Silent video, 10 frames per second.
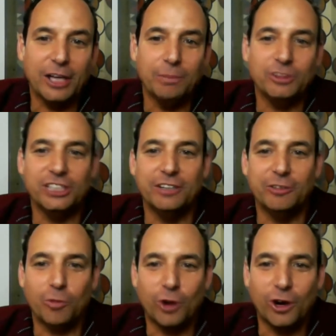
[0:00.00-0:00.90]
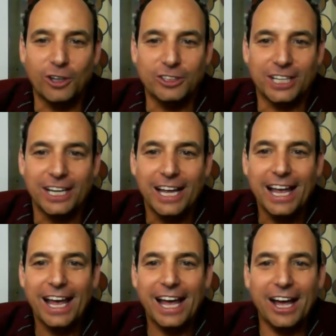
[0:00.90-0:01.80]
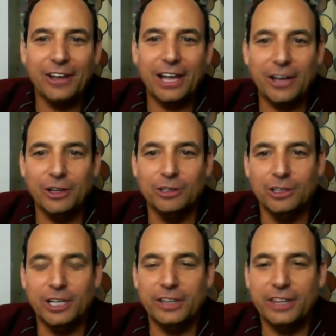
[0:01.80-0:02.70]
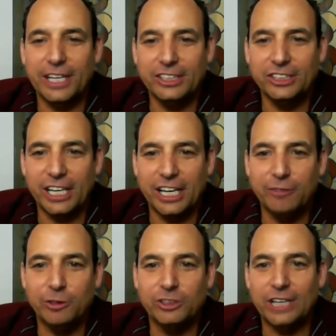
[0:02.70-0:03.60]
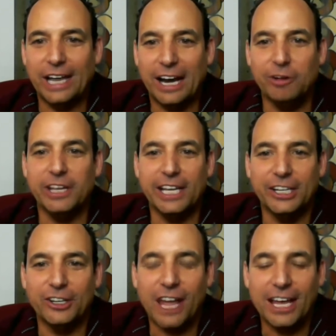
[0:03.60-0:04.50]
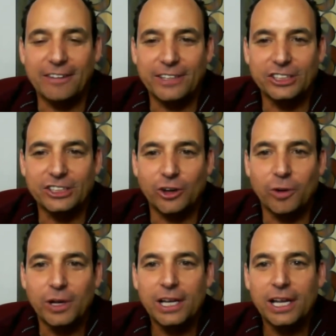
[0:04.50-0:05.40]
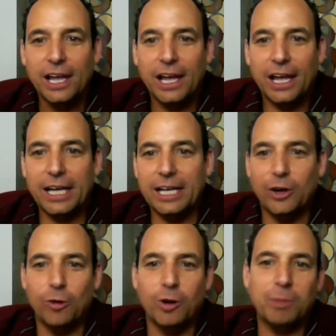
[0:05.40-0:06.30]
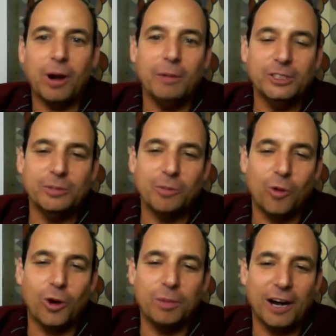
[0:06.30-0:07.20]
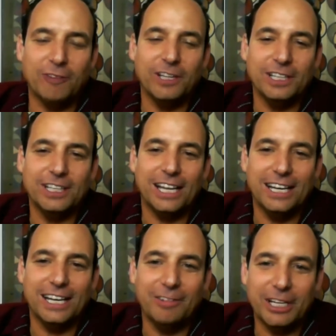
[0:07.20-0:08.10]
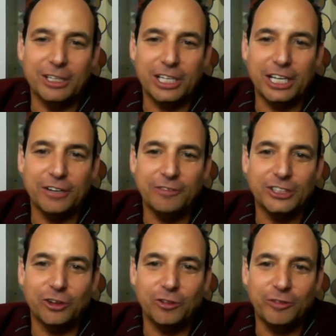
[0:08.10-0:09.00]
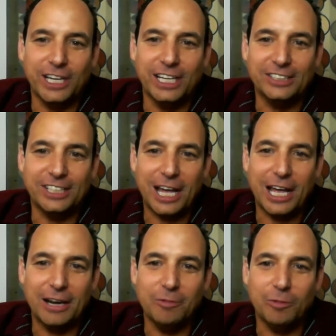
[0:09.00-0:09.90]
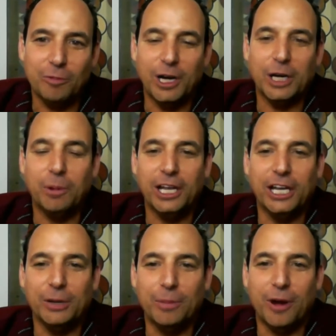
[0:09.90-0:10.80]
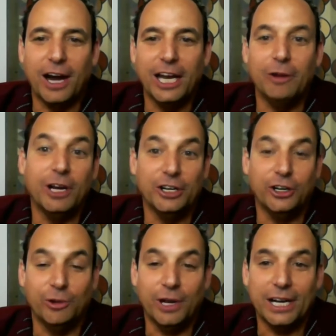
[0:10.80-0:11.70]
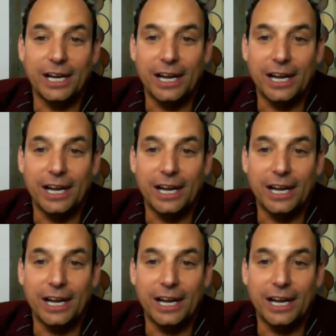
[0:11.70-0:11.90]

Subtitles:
perceive the world, and how you look at things is going to influence everything in your life. And so, and nowhere probably is it more prevalent than when you look at your physical fitness and what you're putting in your body and what you're doing.